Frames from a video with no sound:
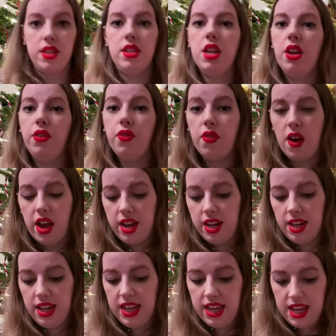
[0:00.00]
So
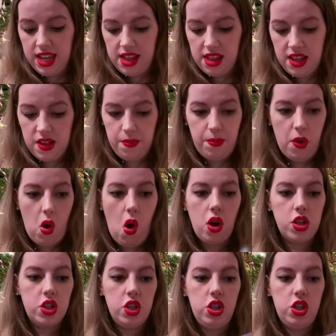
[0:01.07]
finally in this box,